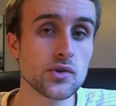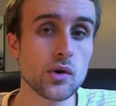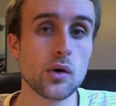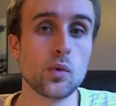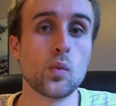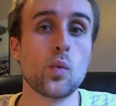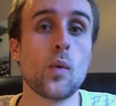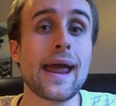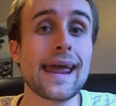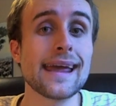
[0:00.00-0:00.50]
or
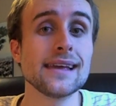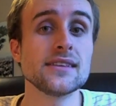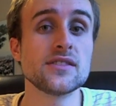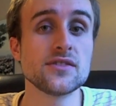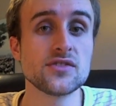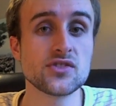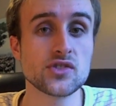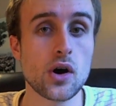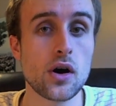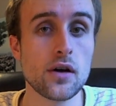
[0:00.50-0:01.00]
ways
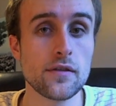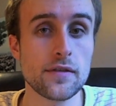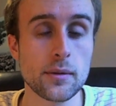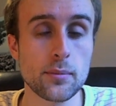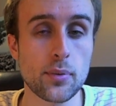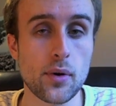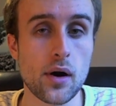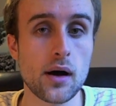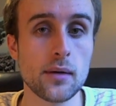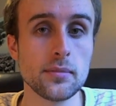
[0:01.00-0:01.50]
of solving
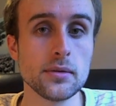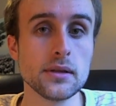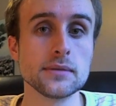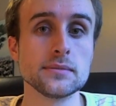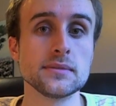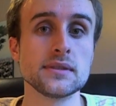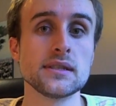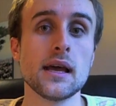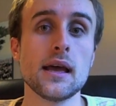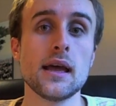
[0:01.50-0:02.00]

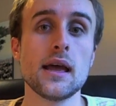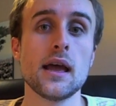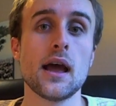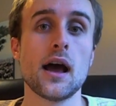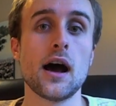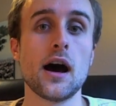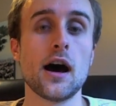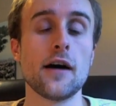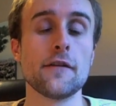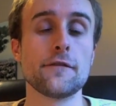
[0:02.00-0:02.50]
problems
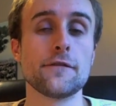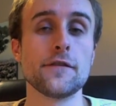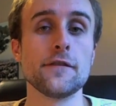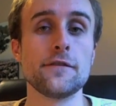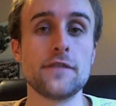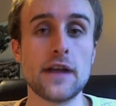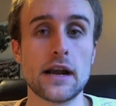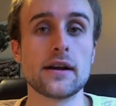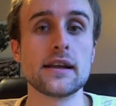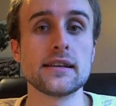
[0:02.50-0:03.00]
uh, for
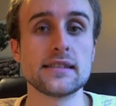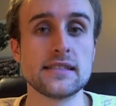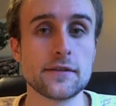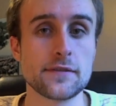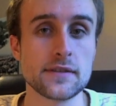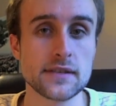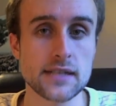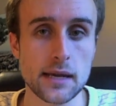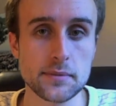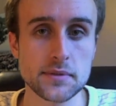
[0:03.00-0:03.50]
various
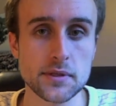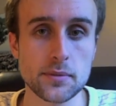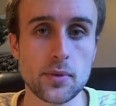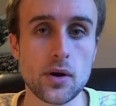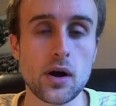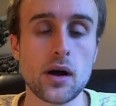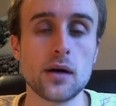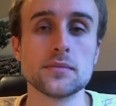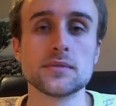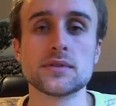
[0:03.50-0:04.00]
different types of
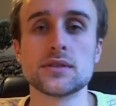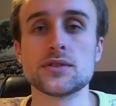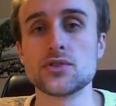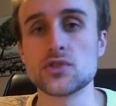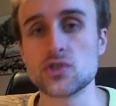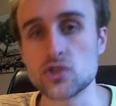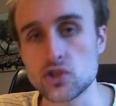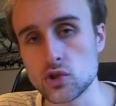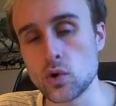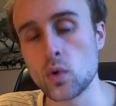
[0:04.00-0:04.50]
problems such
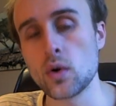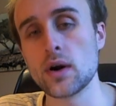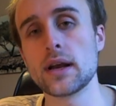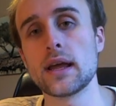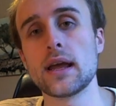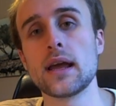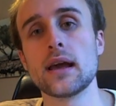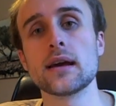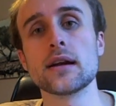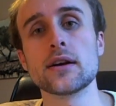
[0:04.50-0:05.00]
as
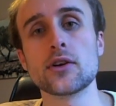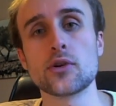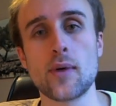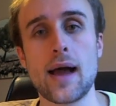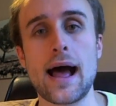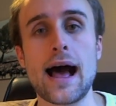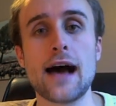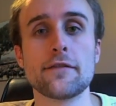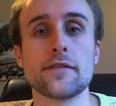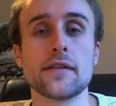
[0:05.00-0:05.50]
sorting and
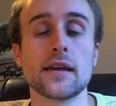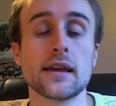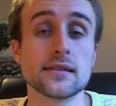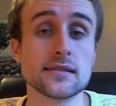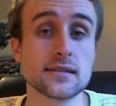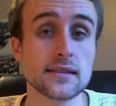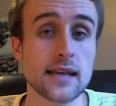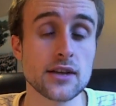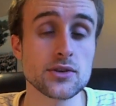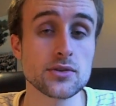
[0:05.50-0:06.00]
graphing and
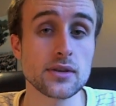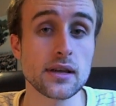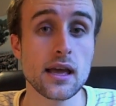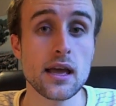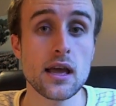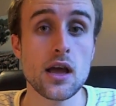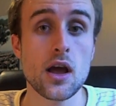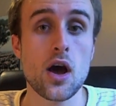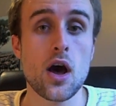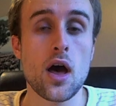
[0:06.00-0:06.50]
scheduling
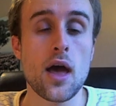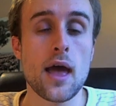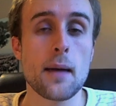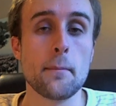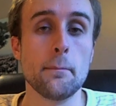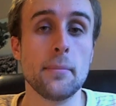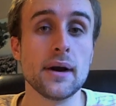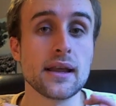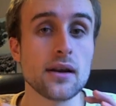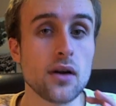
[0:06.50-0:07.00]

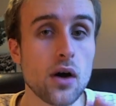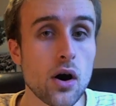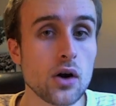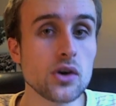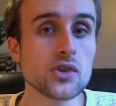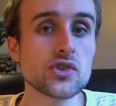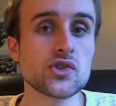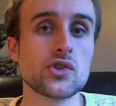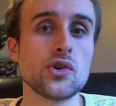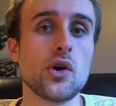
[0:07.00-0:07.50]
but it
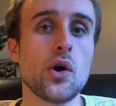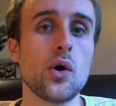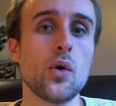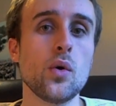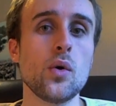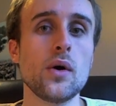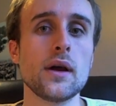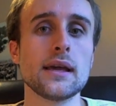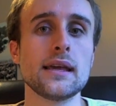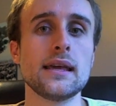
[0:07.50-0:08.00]

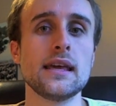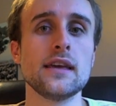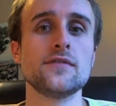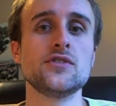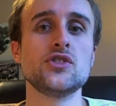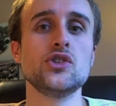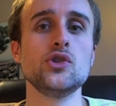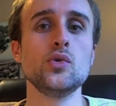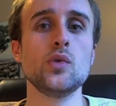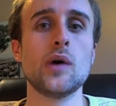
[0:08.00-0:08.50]
also
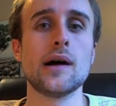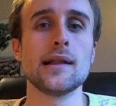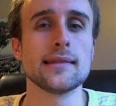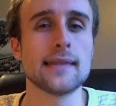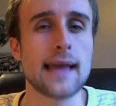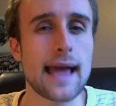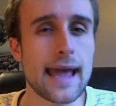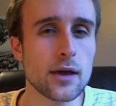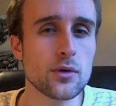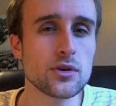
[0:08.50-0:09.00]
gives you a
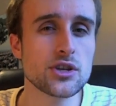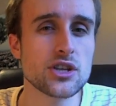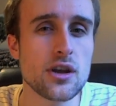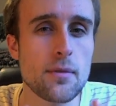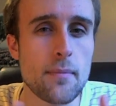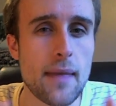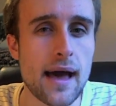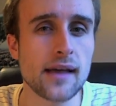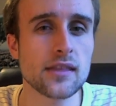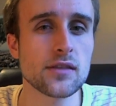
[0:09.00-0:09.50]
language and a
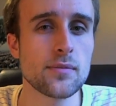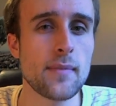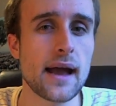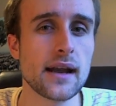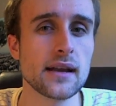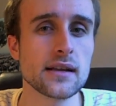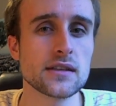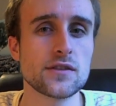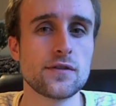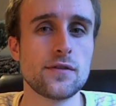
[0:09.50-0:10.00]

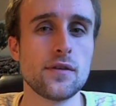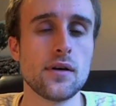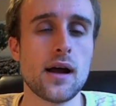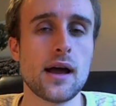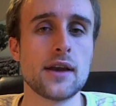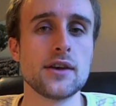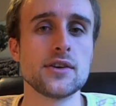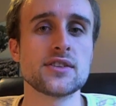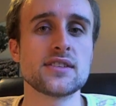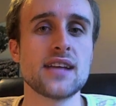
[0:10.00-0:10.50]
mathematics for
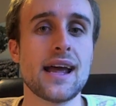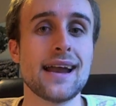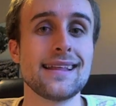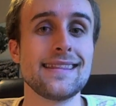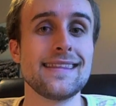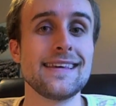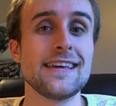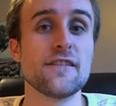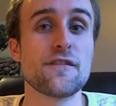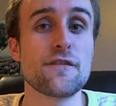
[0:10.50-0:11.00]
understanding
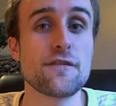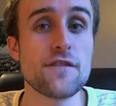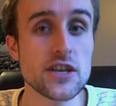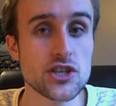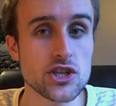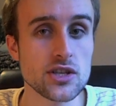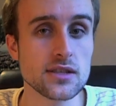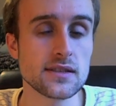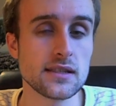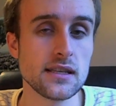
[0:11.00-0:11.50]
the
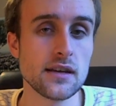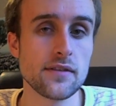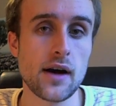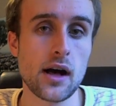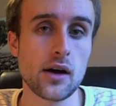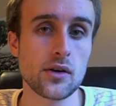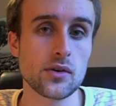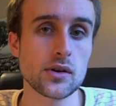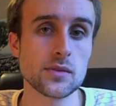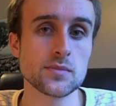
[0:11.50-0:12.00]
efficiency of
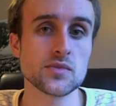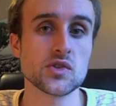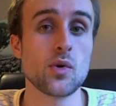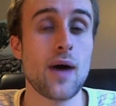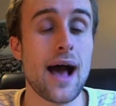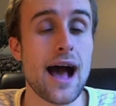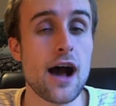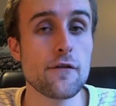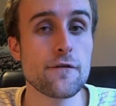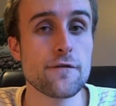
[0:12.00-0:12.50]
algorithms, so
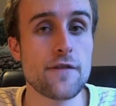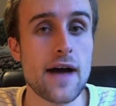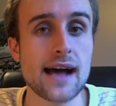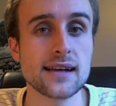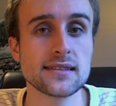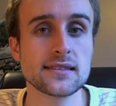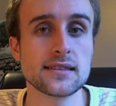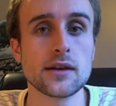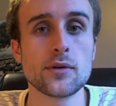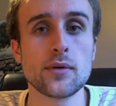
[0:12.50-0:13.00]
how
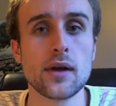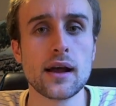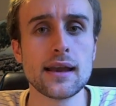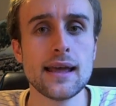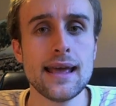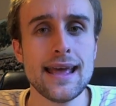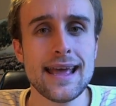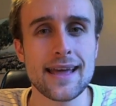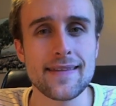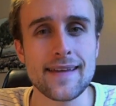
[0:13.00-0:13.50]
fast they run.
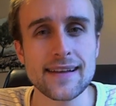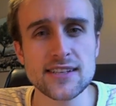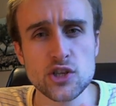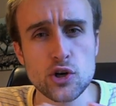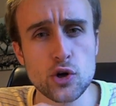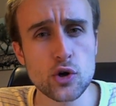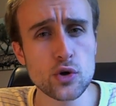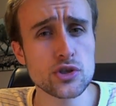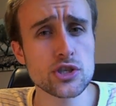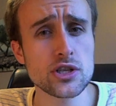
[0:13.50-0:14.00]
And that's
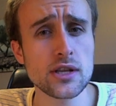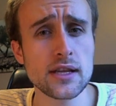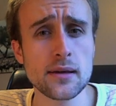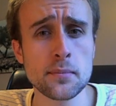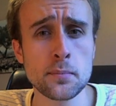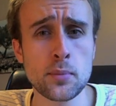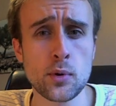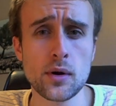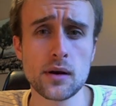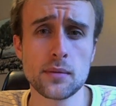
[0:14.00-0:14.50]
crucially
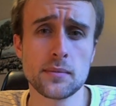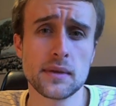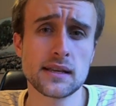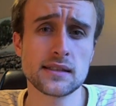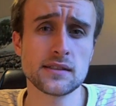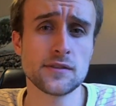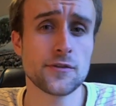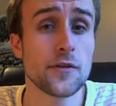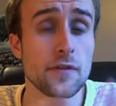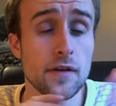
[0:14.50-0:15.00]
important
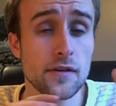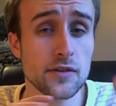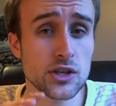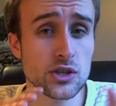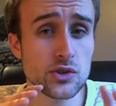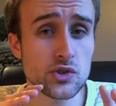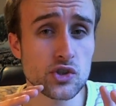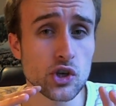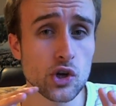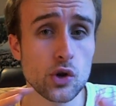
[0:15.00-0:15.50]
because if you've ever
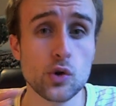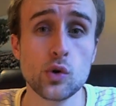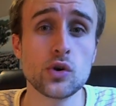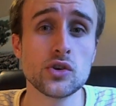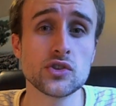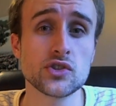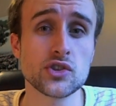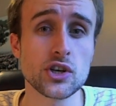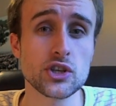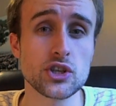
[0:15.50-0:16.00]
used a Google
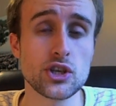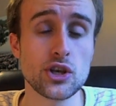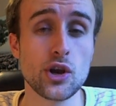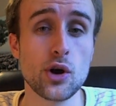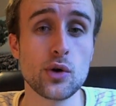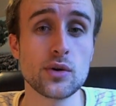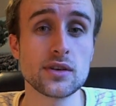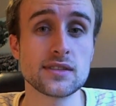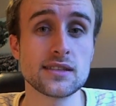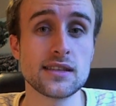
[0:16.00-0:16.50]
search, you
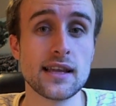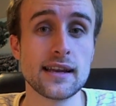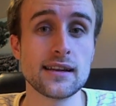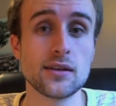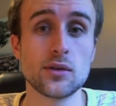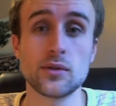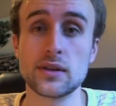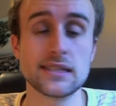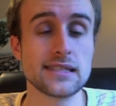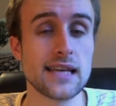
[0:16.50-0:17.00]
notice that it
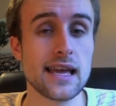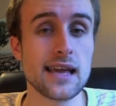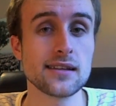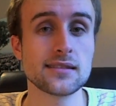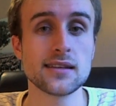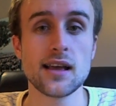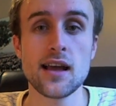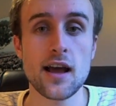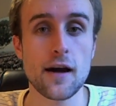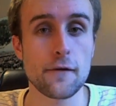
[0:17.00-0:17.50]
only
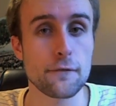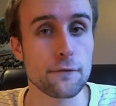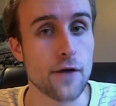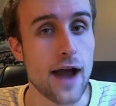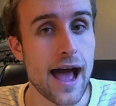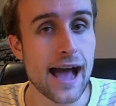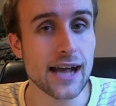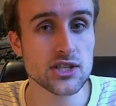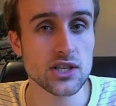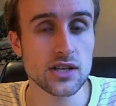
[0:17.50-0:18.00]
takes a
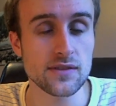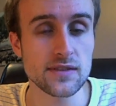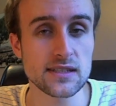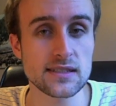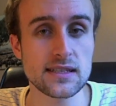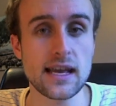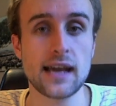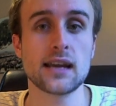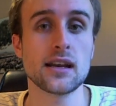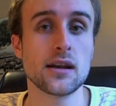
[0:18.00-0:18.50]
fraction of a
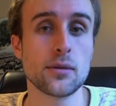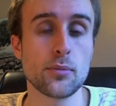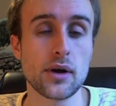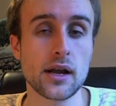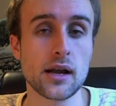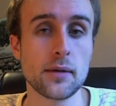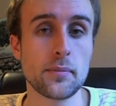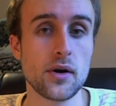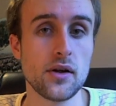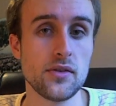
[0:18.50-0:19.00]
second to
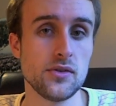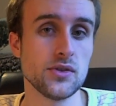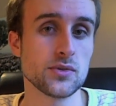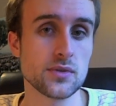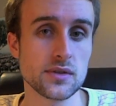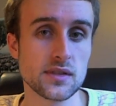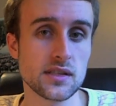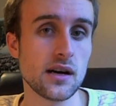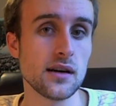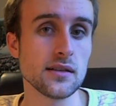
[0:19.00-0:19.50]
bring up all those
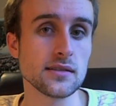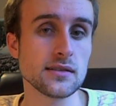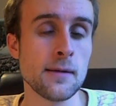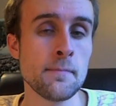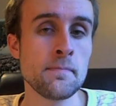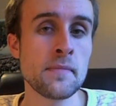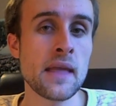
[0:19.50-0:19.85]
results.